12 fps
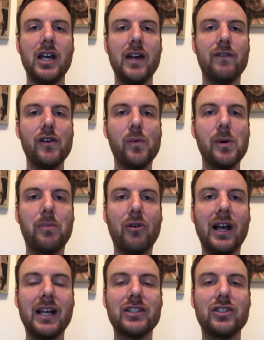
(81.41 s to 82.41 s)
that we're
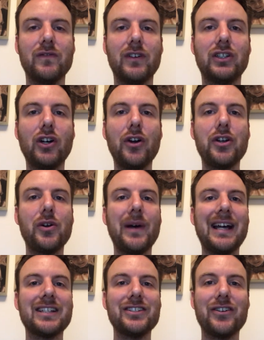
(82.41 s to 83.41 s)
praying to, the God who
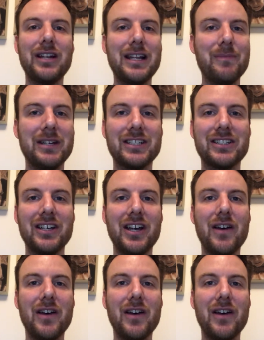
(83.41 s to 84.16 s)
has no limits,